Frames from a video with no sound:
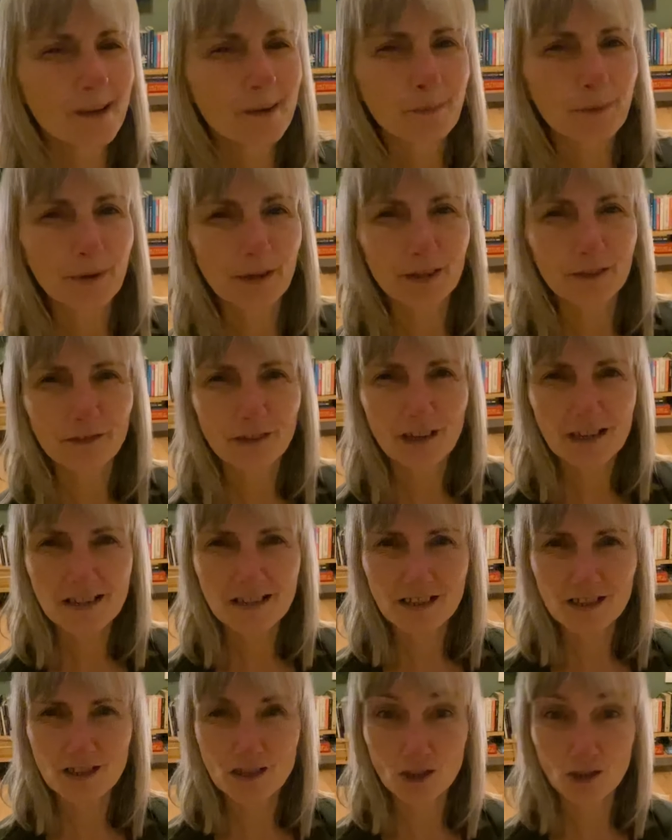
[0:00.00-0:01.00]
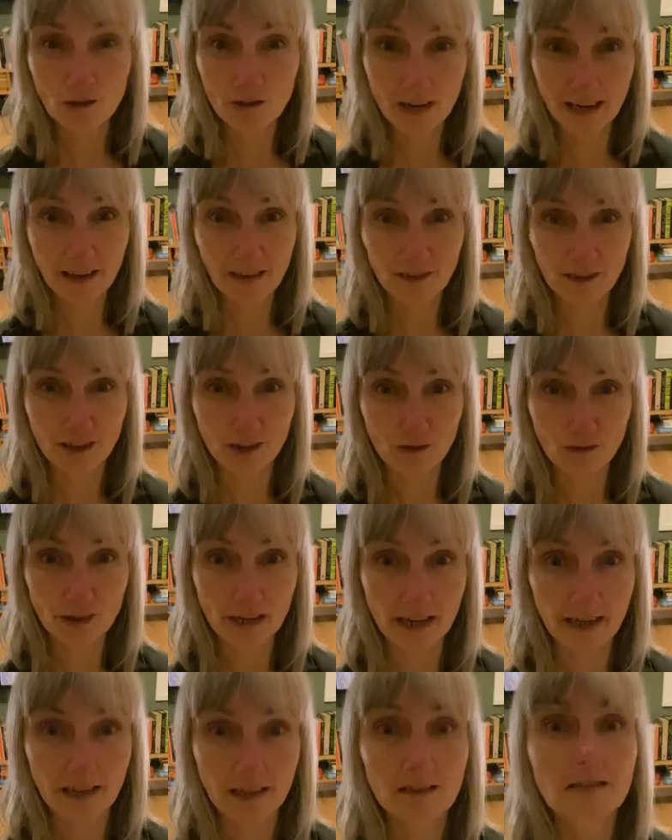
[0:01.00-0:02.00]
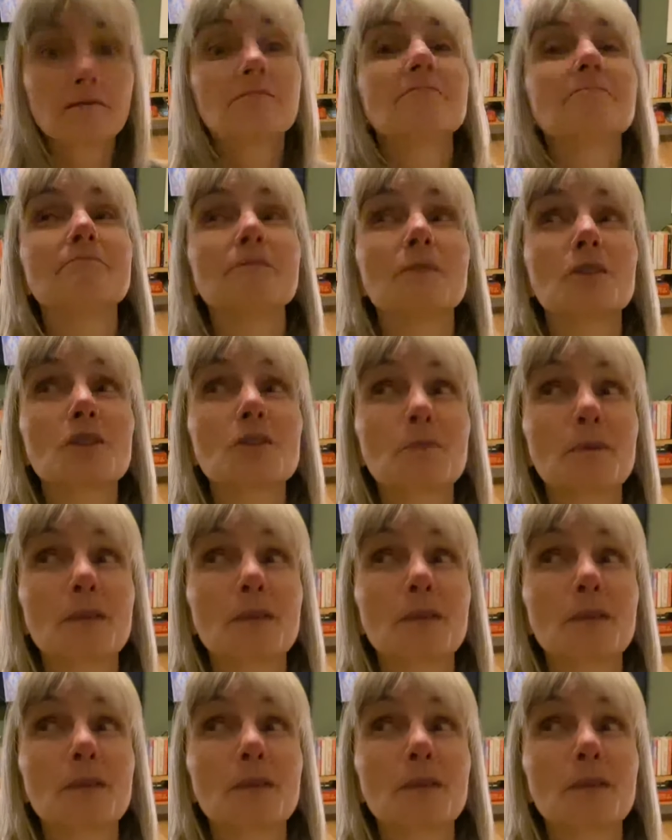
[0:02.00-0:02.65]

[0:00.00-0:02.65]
But if I said to you, lengthen your neck, most